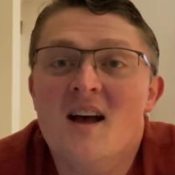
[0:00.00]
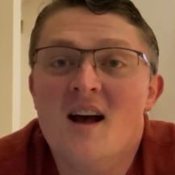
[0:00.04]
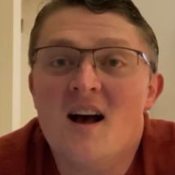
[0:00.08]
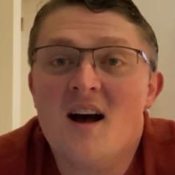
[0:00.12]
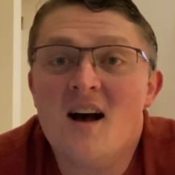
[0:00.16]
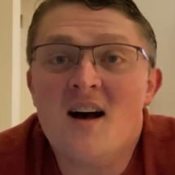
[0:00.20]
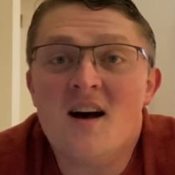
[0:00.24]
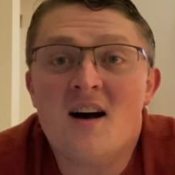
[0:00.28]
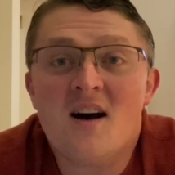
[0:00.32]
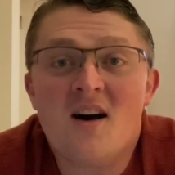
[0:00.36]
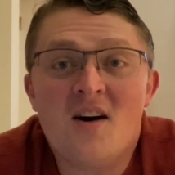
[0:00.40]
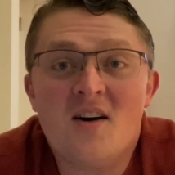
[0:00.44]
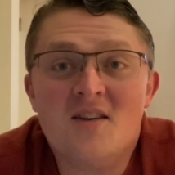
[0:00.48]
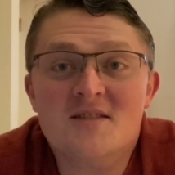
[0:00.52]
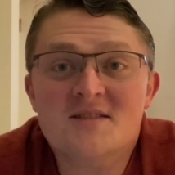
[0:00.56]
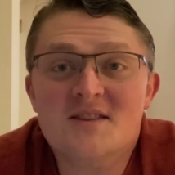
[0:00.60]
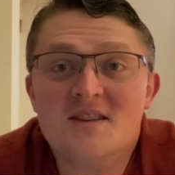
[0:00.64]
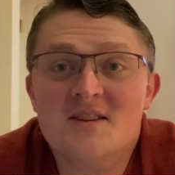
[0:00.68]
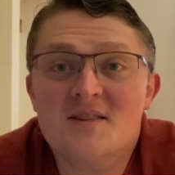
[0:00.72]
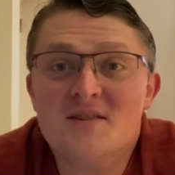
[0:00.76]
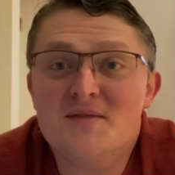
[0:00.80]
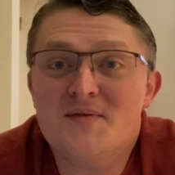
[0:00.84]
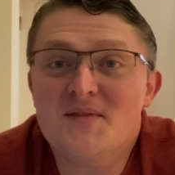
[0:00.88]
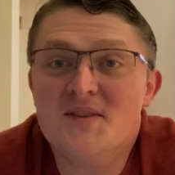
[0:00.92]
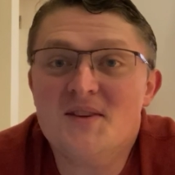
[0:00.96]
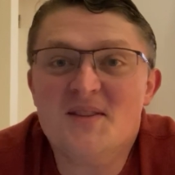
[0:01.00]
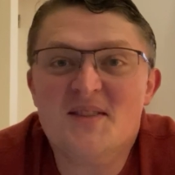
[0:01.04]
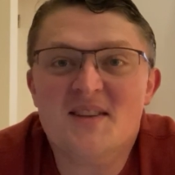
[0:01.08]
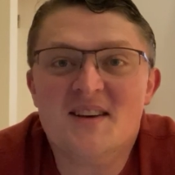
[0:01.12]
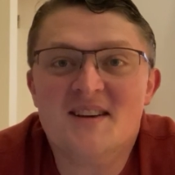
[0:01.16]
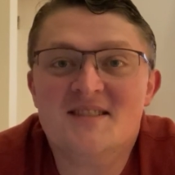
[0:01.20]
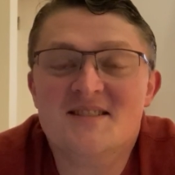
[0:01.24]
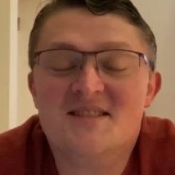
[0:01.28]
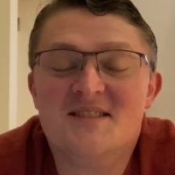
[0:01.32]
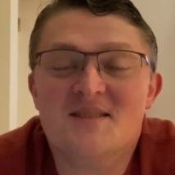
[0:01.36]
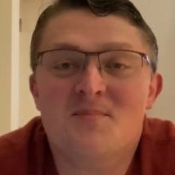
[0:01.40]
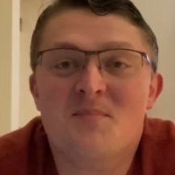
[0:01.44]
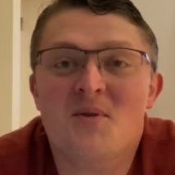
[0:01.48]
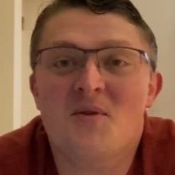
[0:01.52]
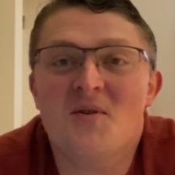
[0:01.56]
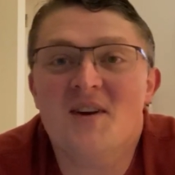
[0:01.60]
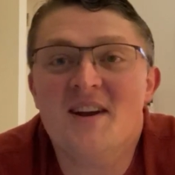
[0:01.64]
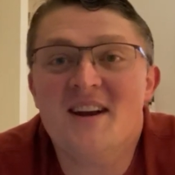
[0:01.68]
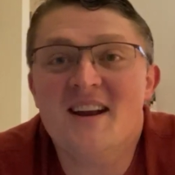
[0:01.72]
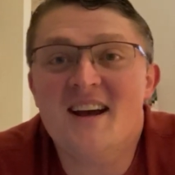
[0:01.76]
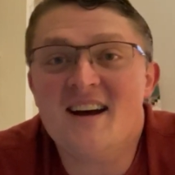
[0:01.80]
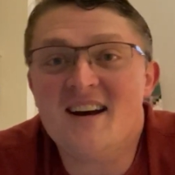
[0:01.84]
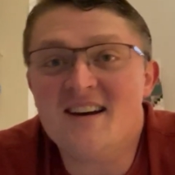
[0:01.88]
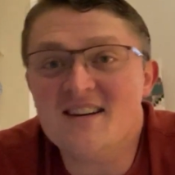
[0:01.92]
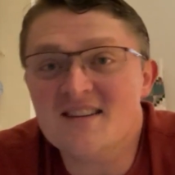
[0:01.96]
Also, a few things to
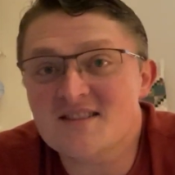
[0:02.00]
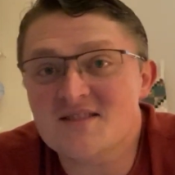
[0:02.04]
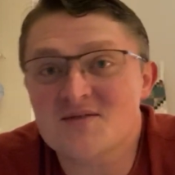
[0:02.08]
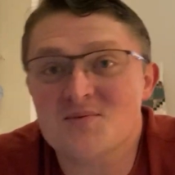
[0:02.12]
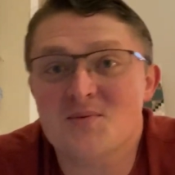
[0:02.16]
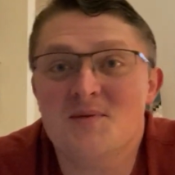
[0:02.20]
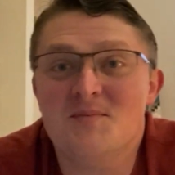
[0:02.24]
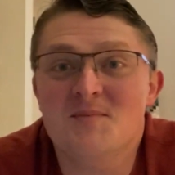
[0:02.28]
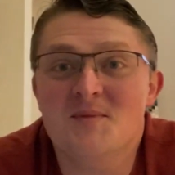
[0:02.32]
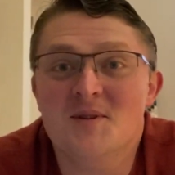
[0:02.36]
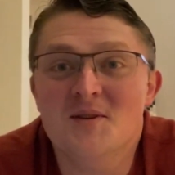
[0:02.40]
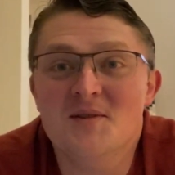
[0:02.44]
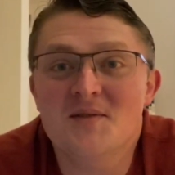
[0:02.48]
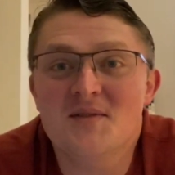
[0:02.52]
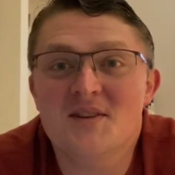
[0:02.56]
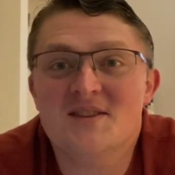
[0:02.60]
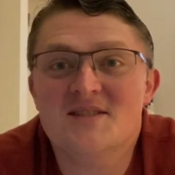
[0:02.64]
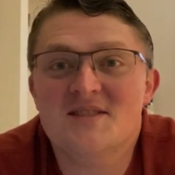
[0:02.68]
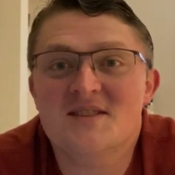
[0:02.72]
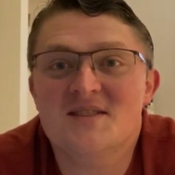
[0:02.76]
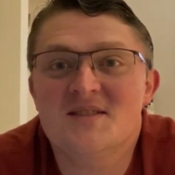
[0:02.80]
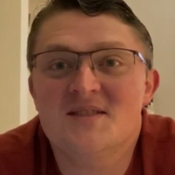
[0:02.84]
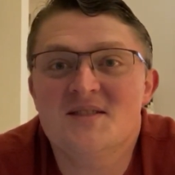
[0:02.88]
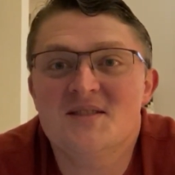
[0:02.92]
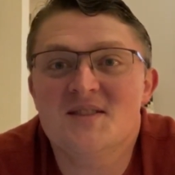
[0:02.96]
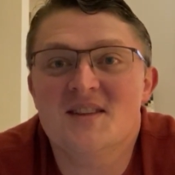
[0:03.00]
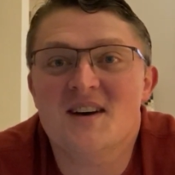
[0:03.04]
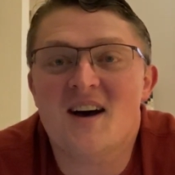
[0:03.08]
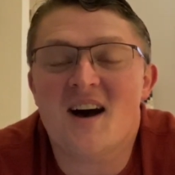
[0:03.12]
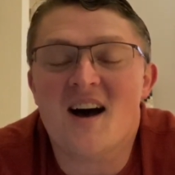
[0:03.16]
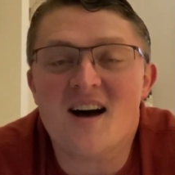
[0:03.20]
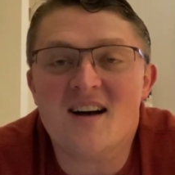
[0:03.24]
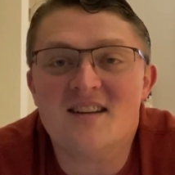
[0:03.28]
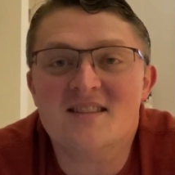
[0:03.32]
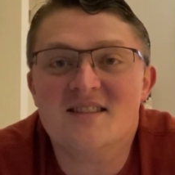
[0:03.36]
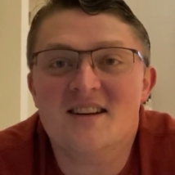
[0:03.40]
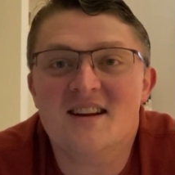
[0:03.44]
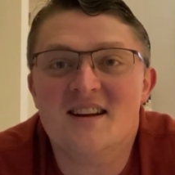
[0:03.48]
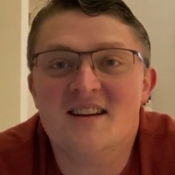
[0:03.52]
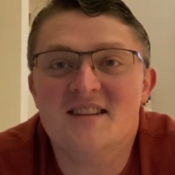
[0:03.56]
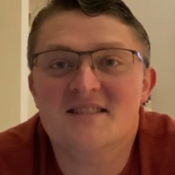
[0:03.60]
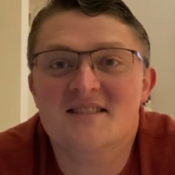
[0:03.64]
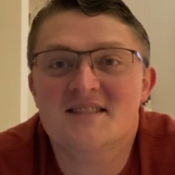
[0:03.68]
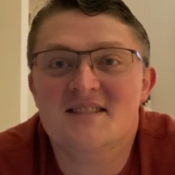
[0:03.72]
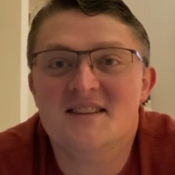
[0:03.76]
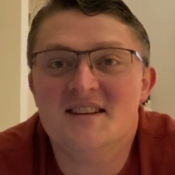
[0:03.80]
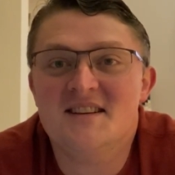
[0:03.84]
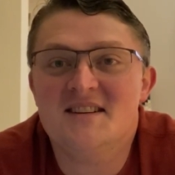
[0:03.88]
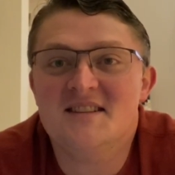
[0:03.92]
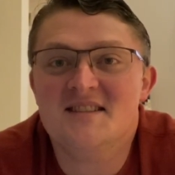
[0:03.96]
point out as we move into the holiday
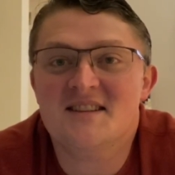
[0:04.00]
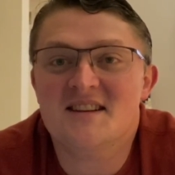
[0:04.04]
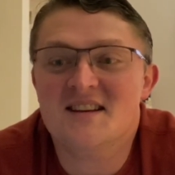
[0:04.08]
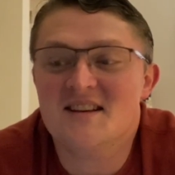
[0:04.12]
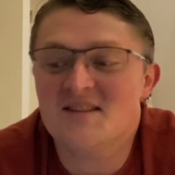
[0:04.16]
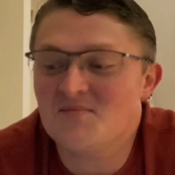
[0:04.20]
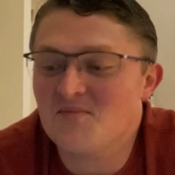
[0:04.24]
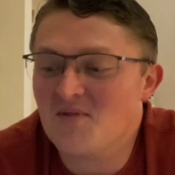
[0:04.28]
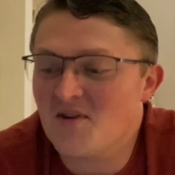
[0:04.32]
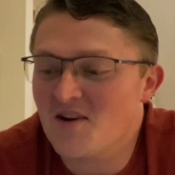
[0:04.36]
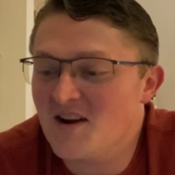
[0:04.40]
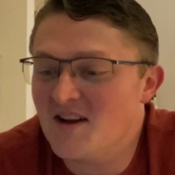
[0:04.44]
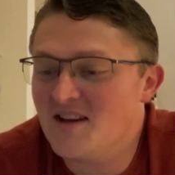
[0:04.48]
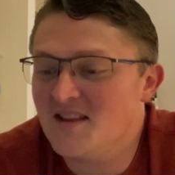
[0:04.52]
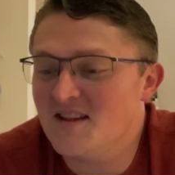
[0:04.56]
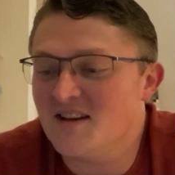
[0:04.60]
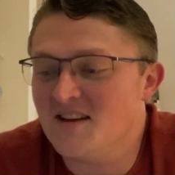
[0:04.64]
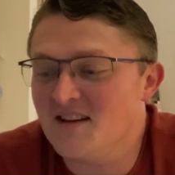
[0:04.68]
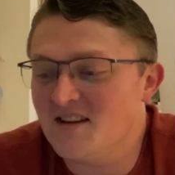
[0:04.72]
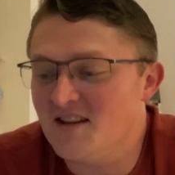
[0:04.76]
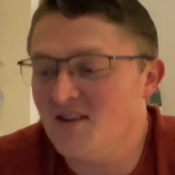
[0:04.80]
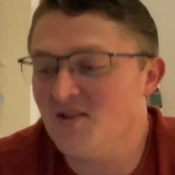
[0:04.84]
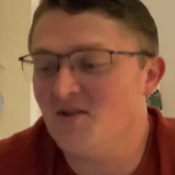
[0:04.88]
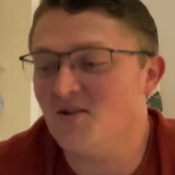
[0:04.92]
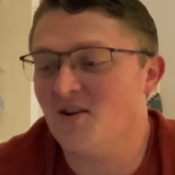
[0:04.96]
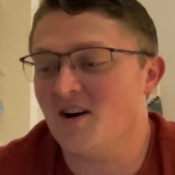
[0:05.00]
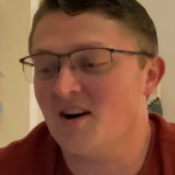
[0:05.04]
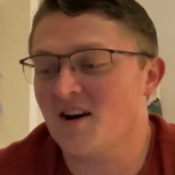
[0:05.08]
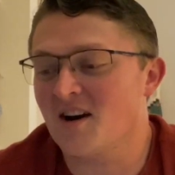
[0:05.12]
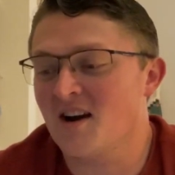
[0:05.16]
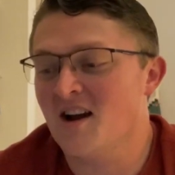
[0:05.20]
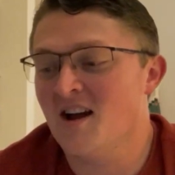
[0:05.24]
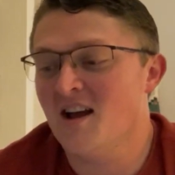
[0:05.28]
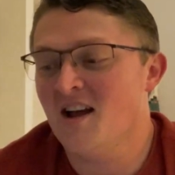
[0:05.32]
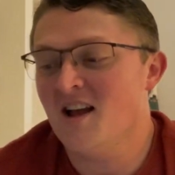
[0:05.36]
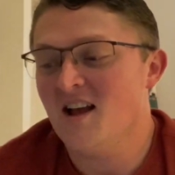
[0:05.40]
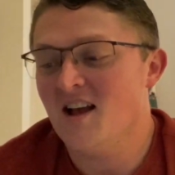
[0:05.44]
season. Pray that you are